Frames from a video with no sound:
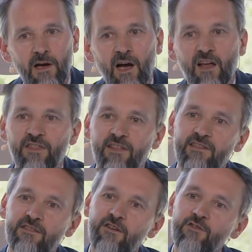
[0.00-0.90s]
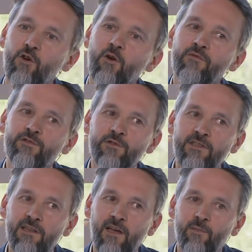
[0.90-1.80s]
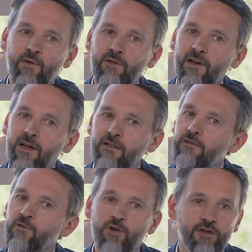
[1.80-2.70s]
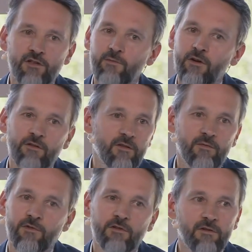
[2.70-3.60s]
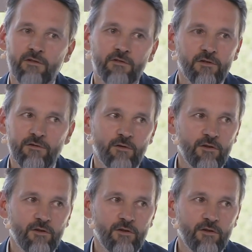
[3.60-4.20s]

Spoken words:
And that's not obvious data point like the customer number, your